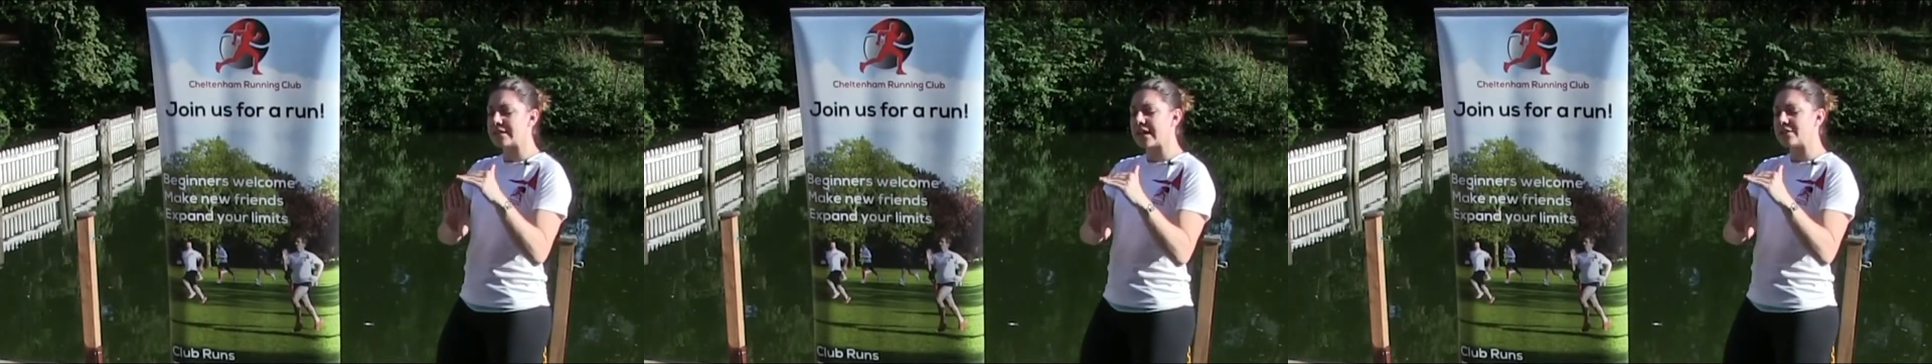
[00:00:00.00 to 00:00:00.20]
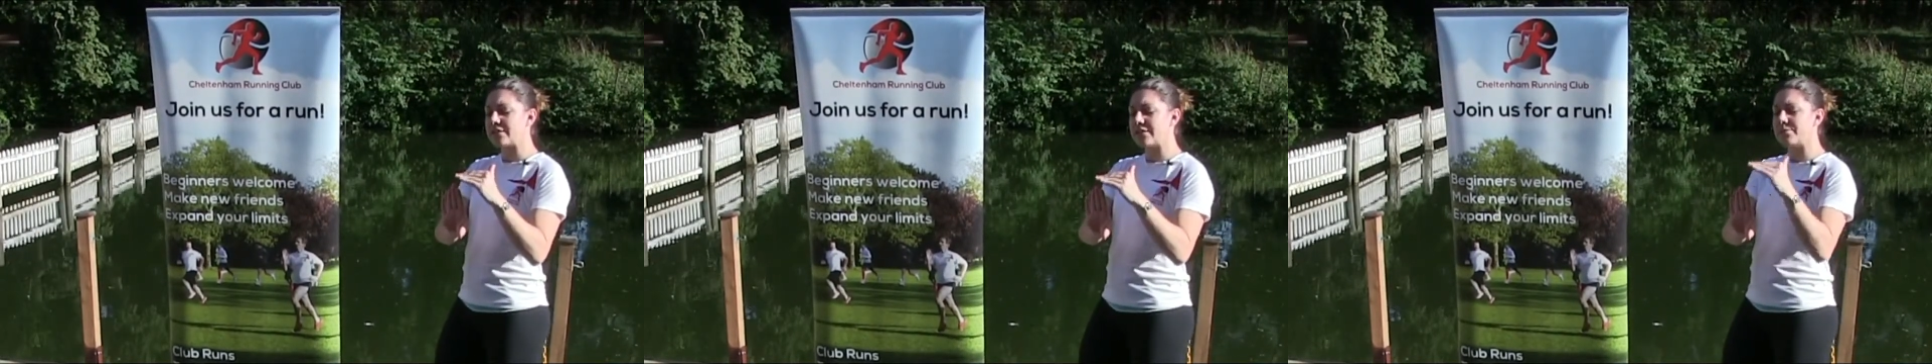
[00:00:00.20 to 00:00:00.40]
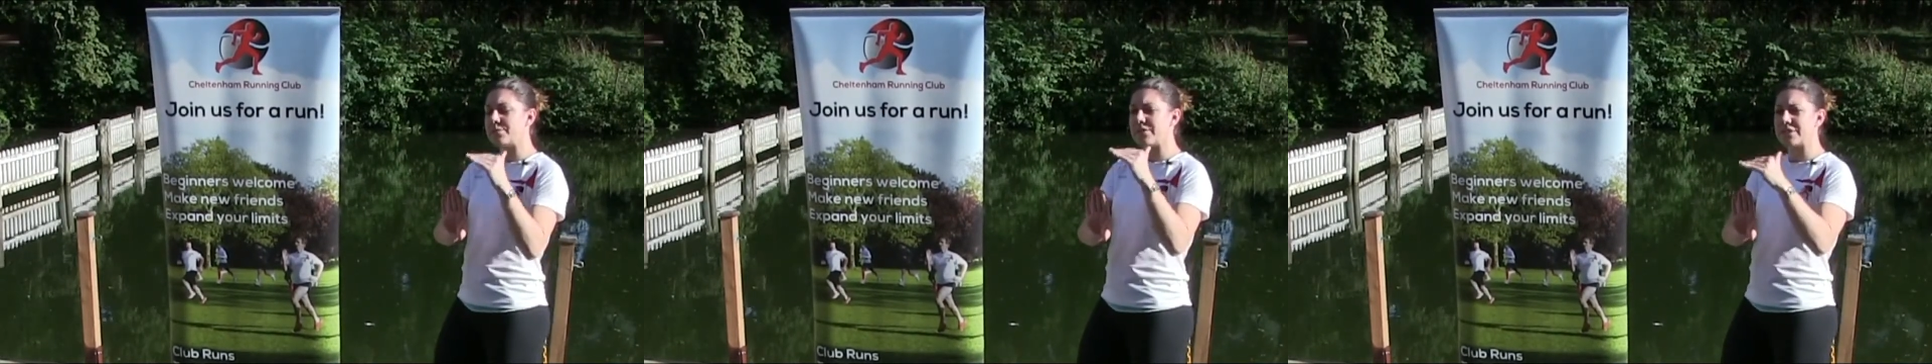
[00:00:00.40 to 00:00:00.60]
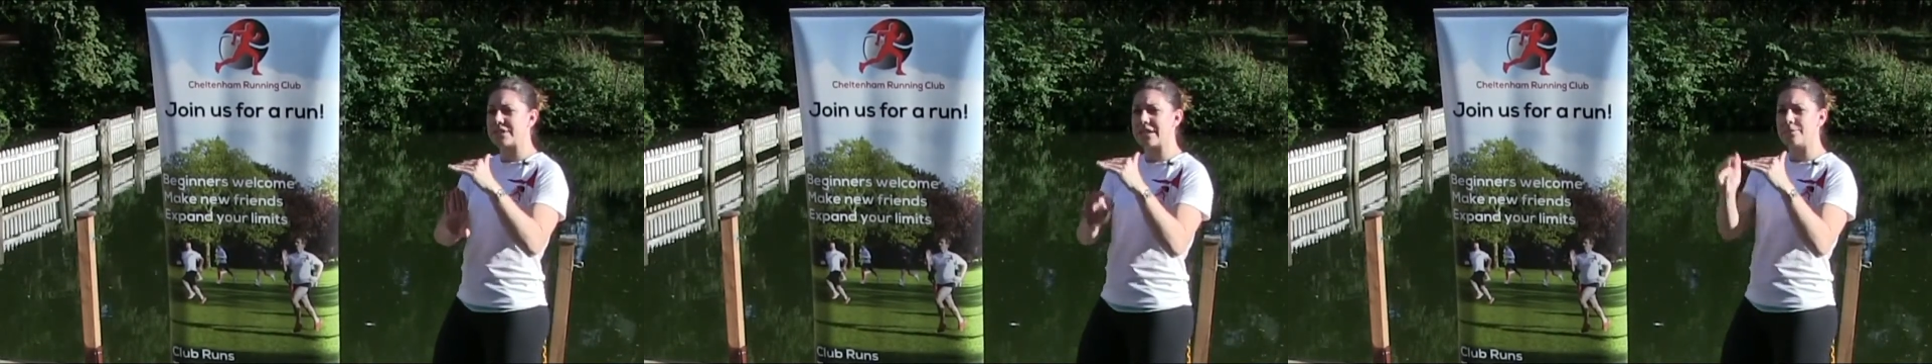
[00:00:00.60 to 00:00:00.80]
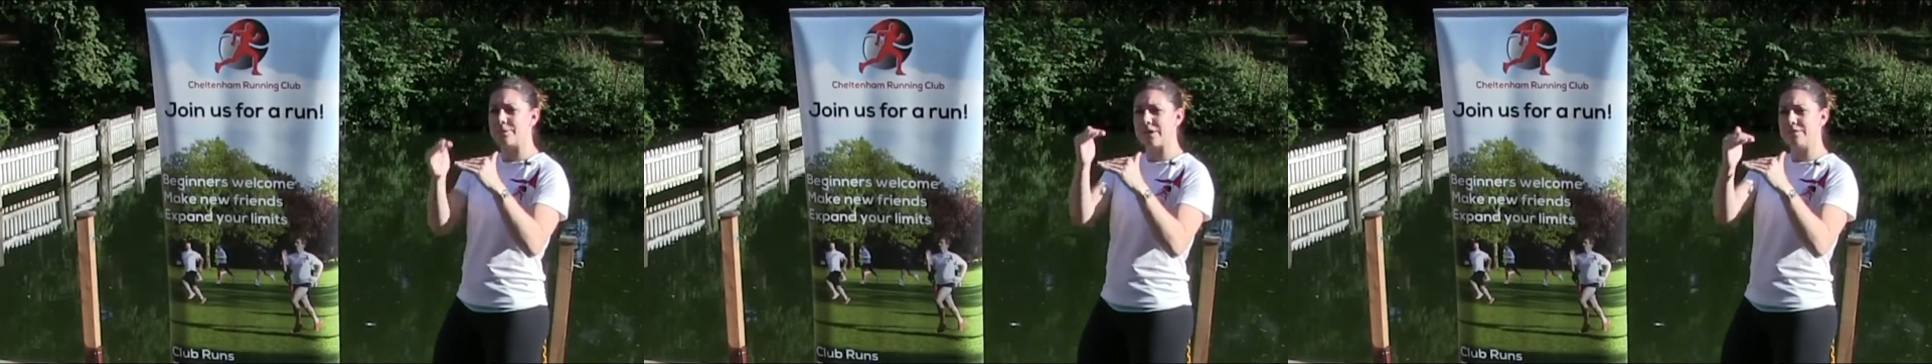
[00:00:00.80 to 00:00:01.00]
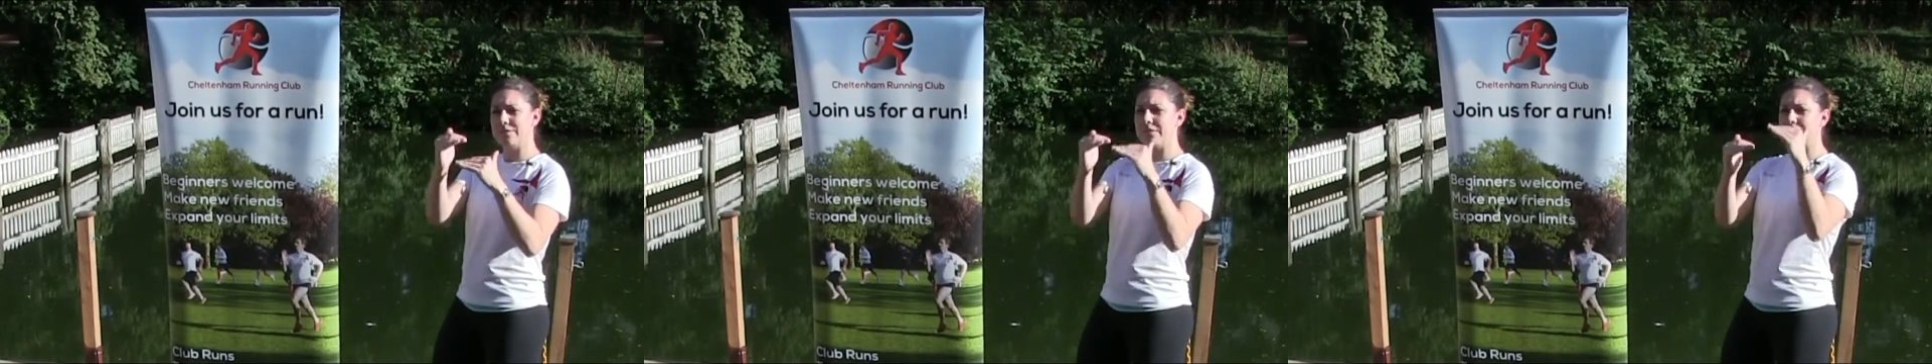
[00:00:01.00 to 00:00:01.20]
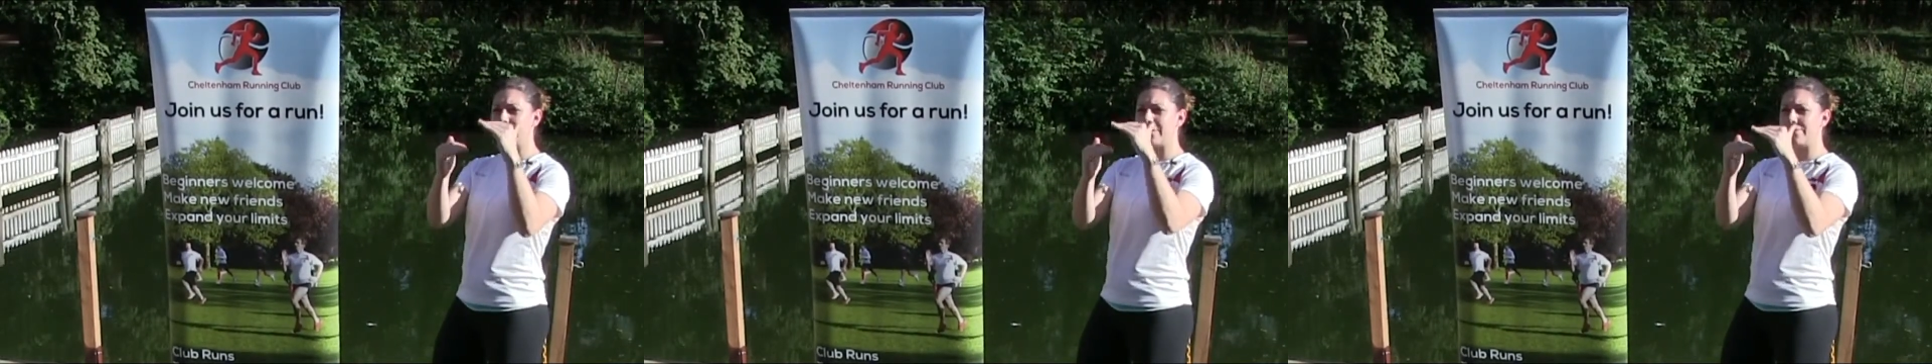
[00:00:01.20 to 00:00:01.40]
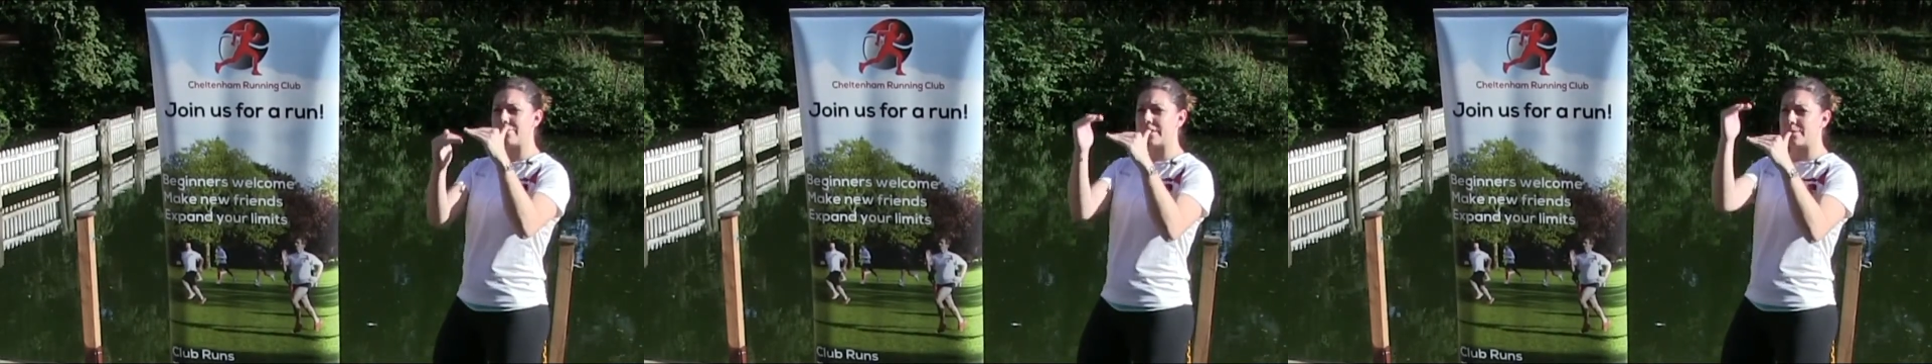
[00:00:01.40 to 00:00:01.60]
Stacked on top of your tailbone are the